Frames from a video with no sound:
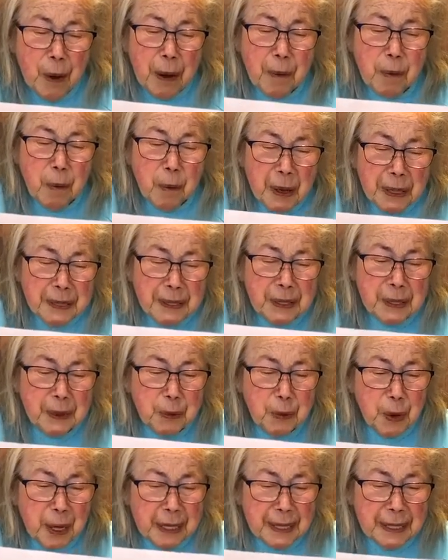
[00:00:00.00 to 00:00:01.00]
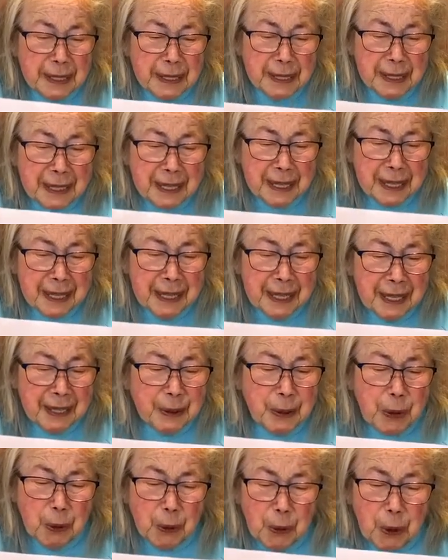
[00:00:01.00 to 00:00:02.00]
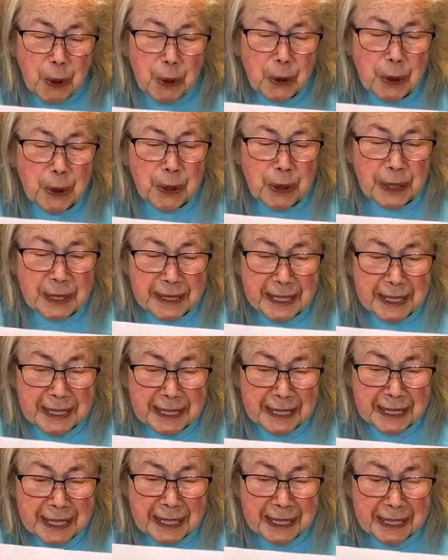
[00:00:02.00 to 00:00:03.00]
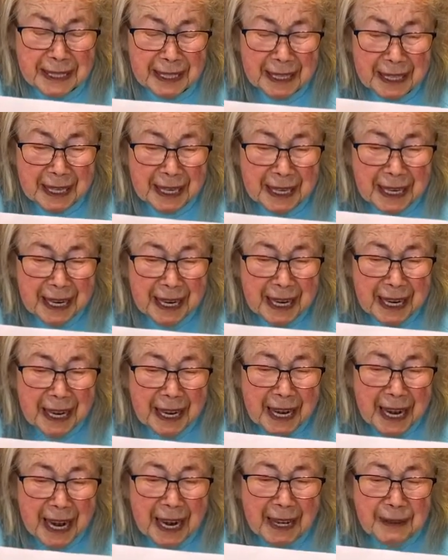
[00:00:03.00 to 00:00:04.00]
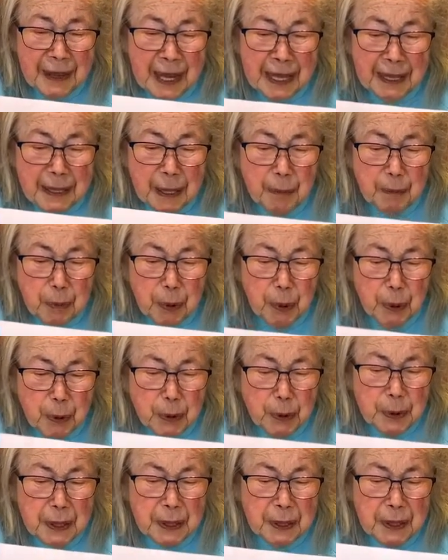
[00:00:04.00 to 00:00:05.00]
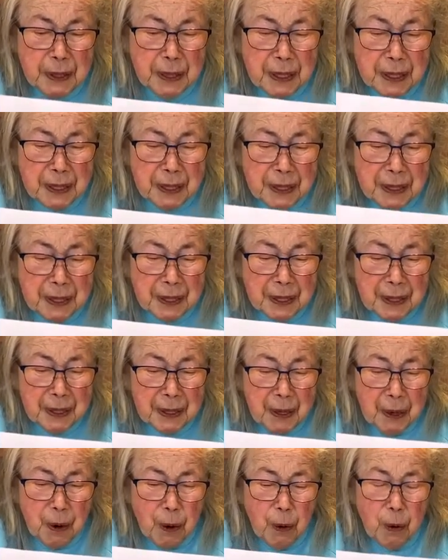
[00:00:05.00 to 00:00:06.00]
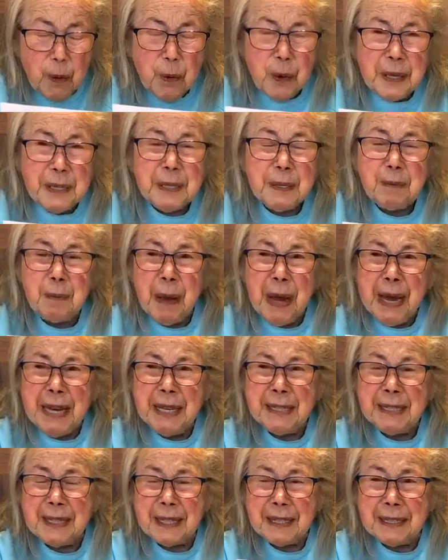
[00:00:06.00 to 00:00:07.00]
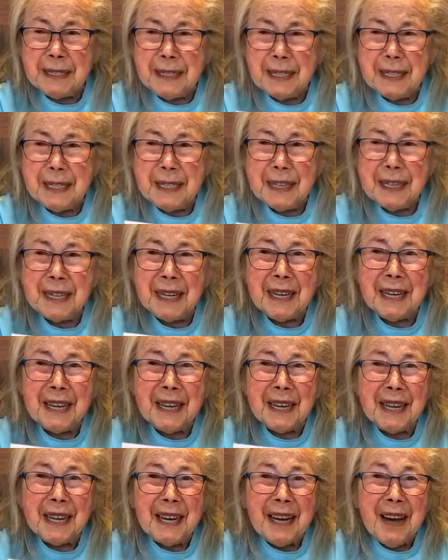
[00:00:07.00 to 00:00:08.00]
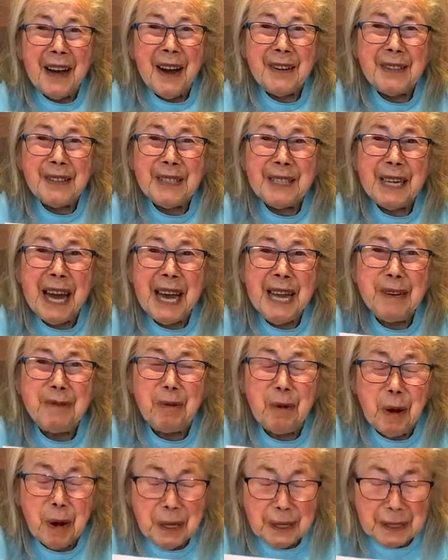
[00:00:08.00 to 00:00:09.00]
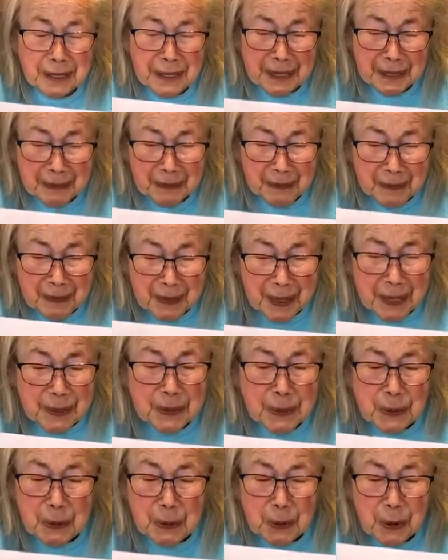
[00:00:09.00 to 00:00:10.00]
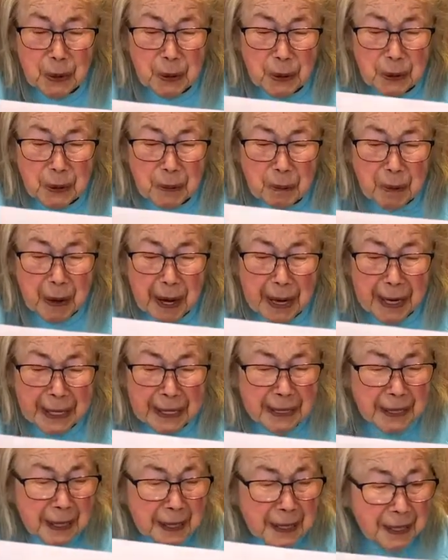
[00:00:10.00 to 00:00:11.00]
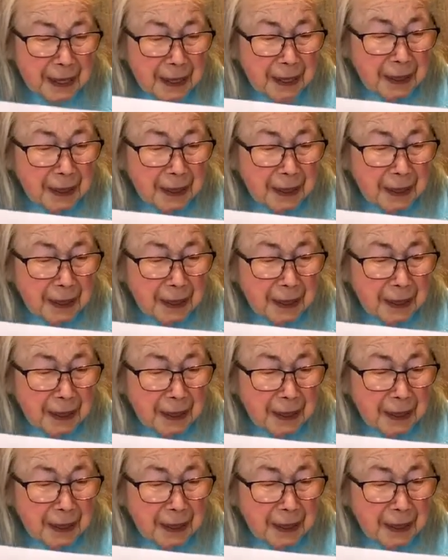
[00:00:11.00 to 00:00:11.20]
I once was, no longer existed, and that the person who once painted on sidewalks is no longer mine